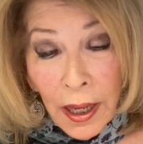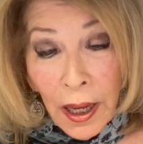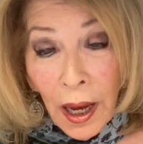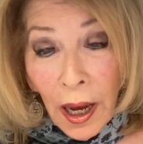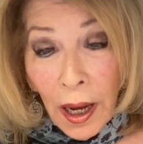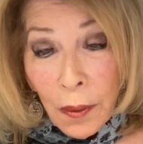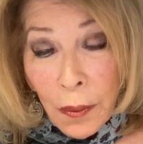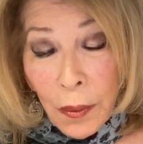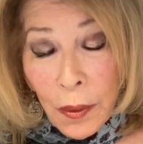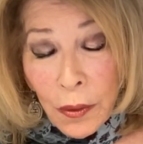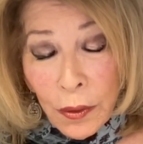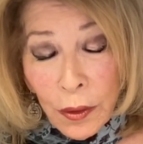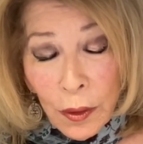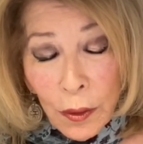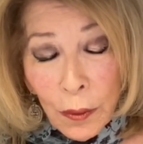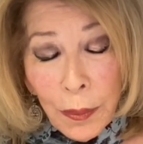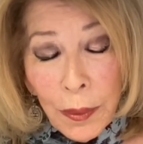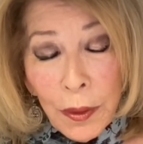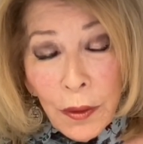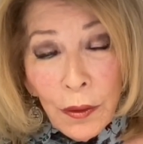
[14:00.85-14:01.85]
I was as
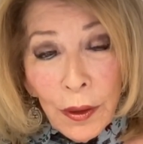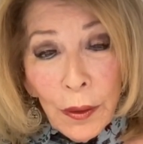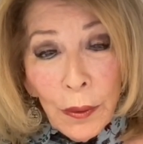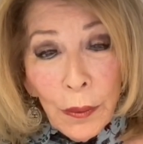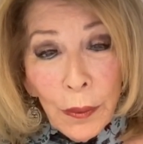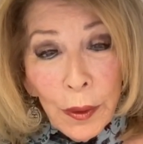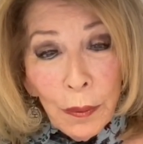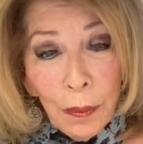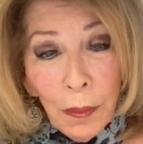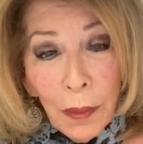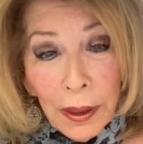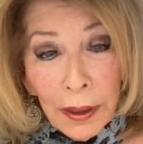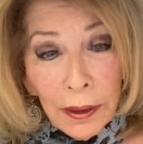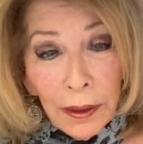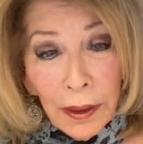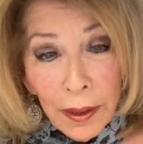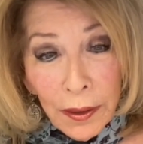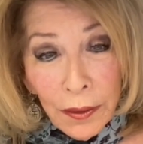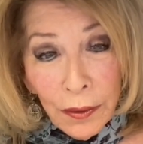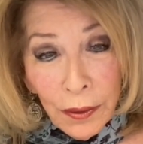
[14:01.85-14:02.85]
busy with my
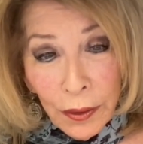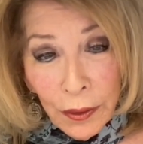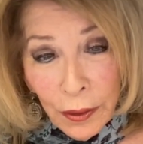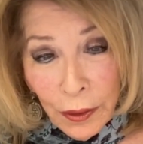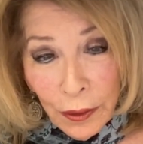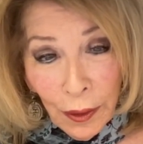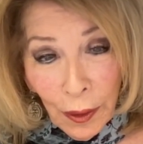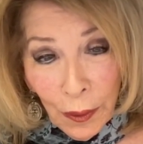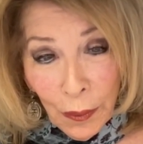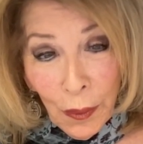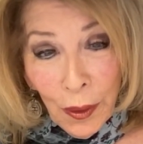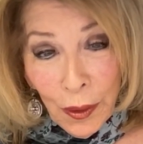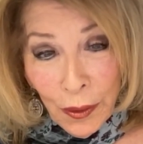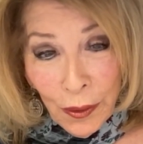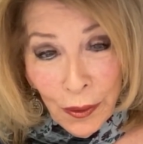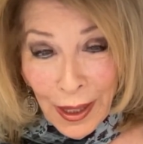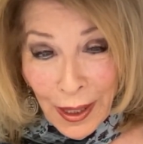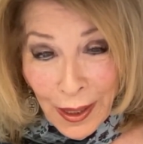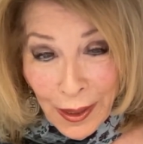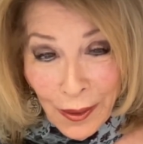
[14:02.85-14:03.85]
classes as I
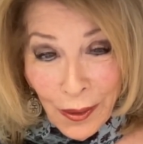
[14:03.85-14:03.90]
was at